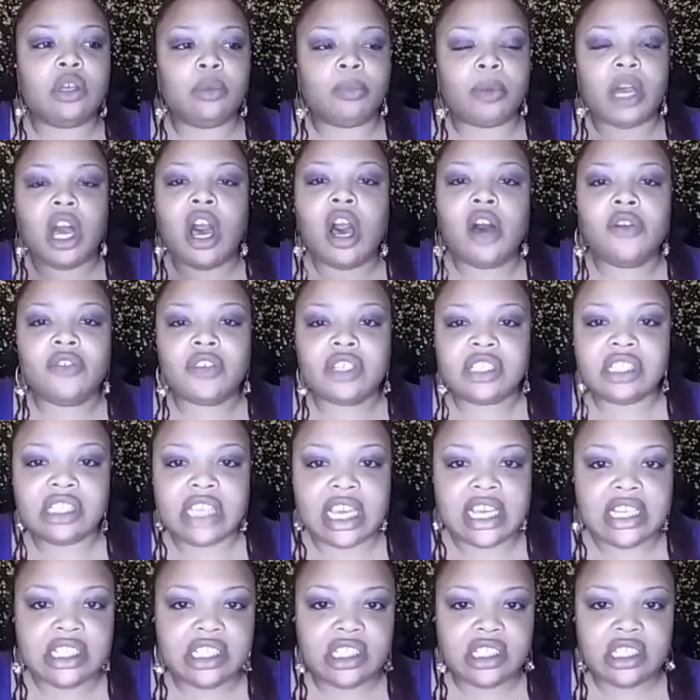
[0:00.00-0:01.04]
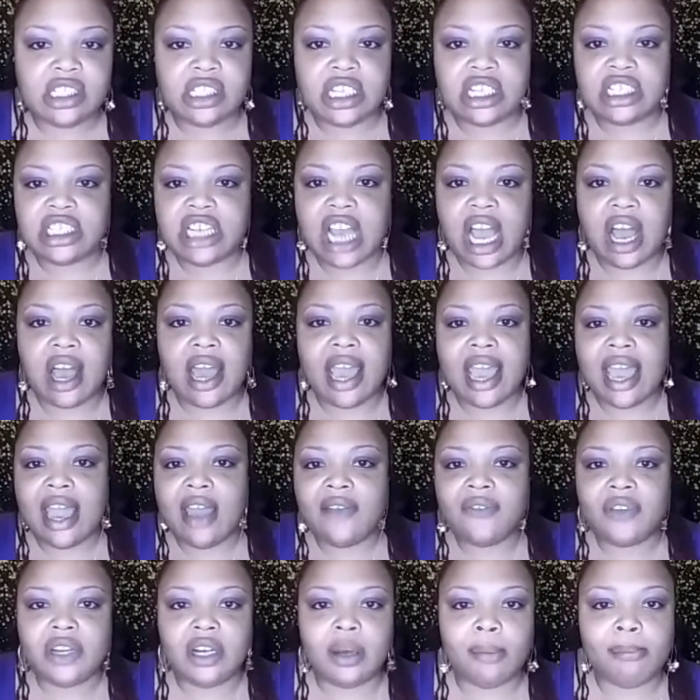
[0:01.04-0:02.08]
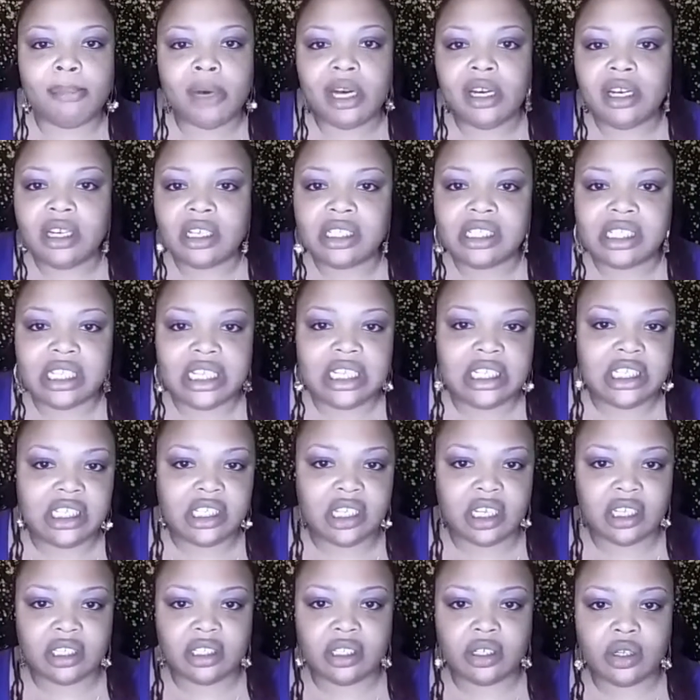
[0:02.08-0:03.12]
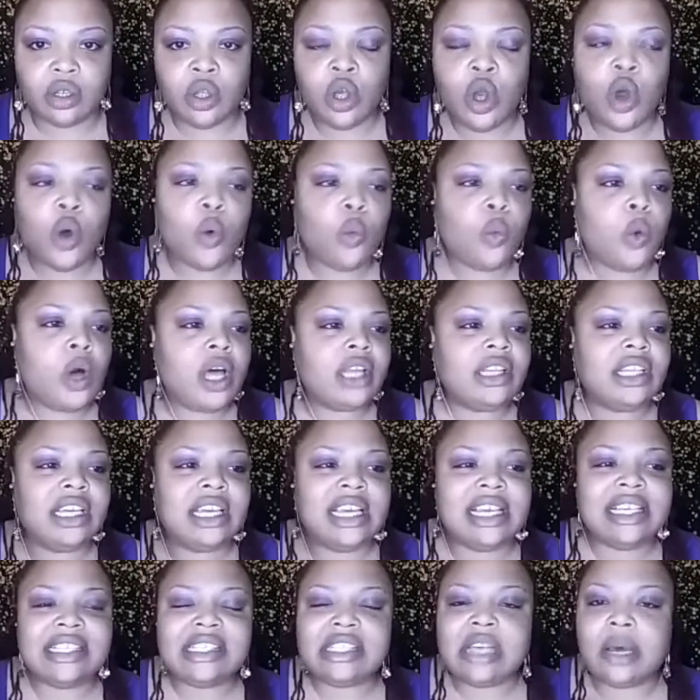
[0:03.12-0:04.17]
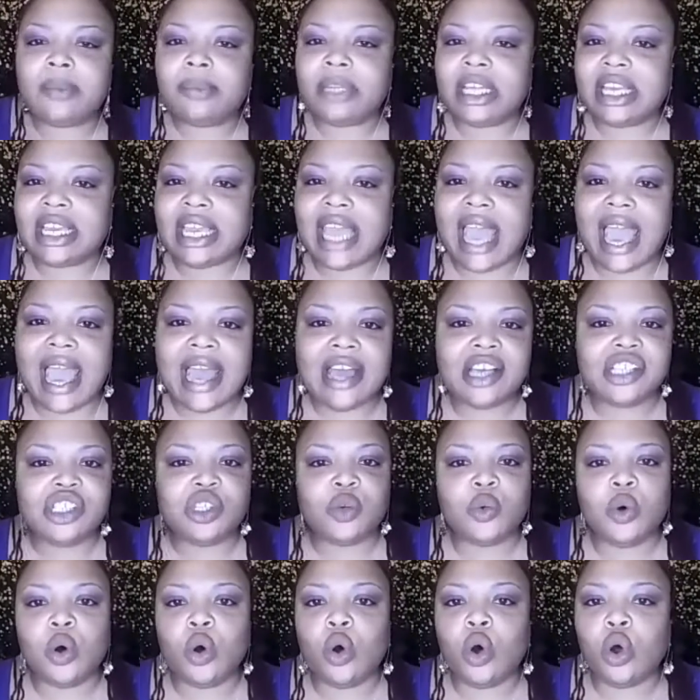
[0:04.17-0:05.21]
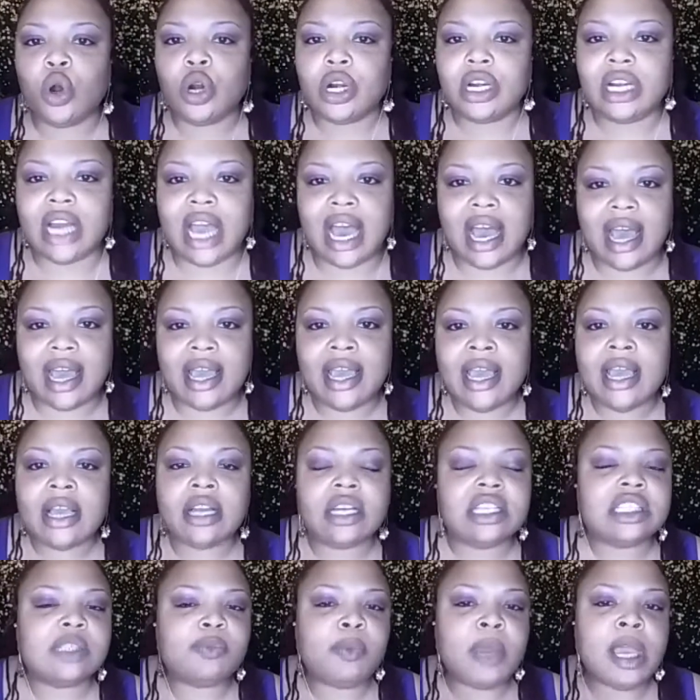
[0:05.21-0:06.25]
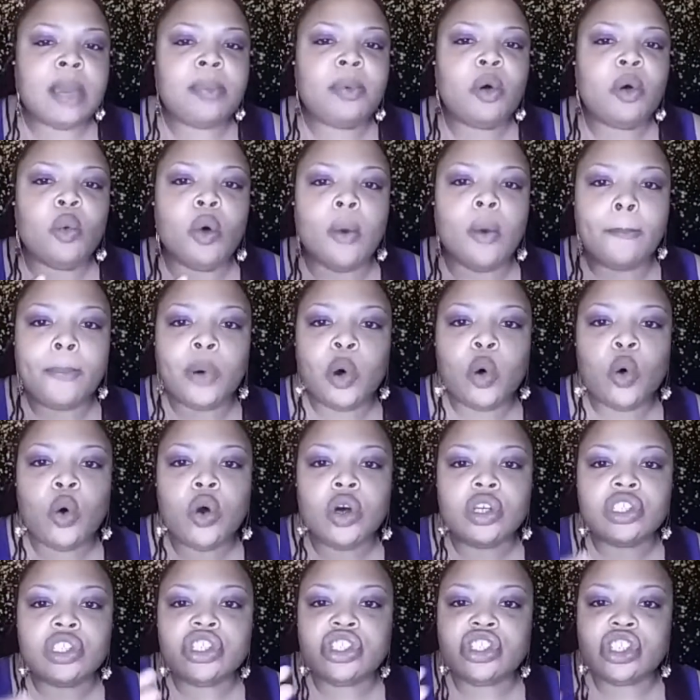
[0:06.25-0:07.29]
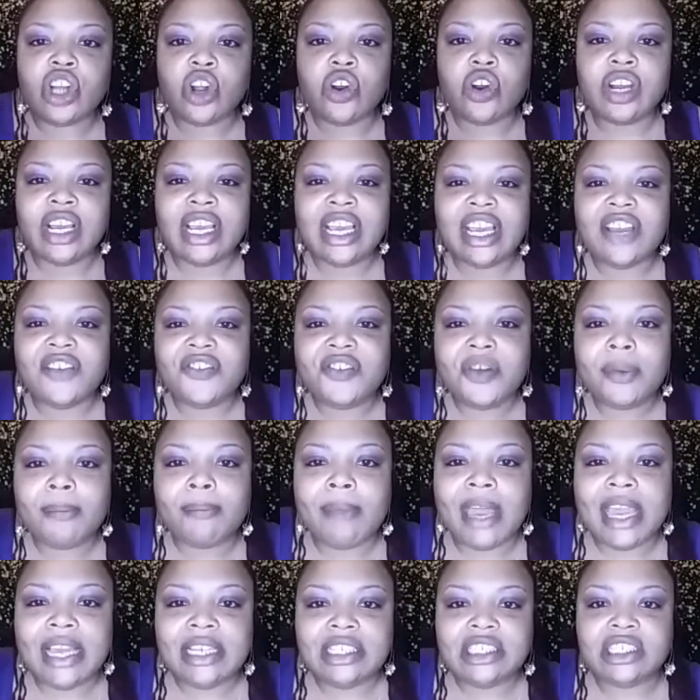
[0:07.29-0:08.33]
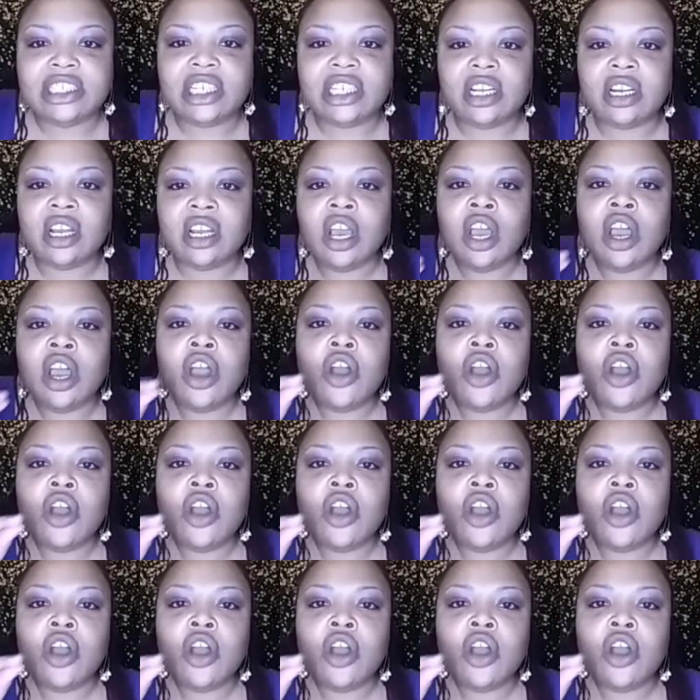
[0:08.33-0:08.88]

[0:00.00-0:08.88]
them conversations that y'all having amongst each other, whether it's something casual or not. Because people will pull certain information